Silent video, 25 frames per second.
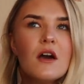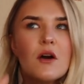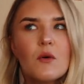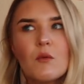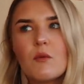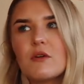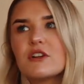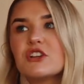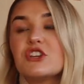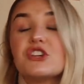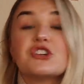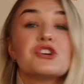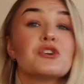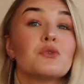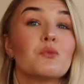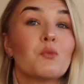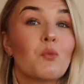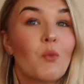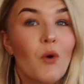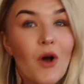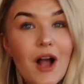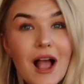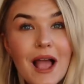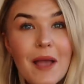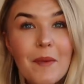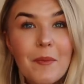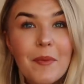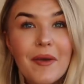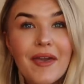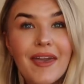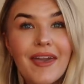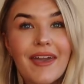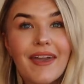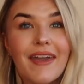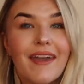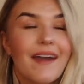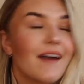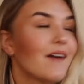one, you can wipe
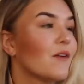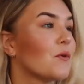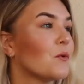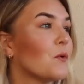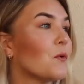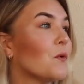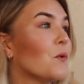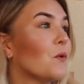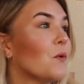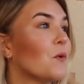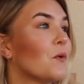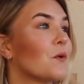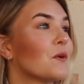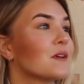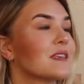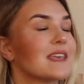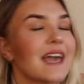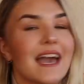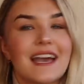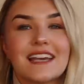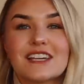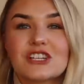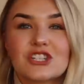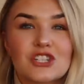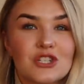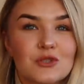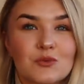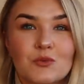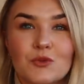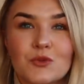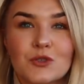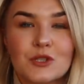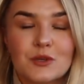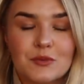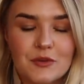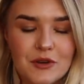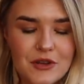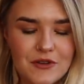it, or yeah, it's just
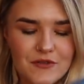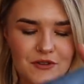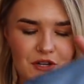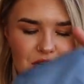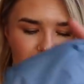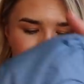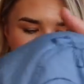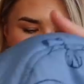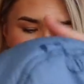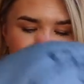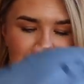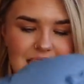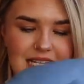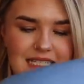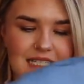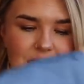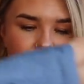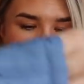waterproof, and I think that's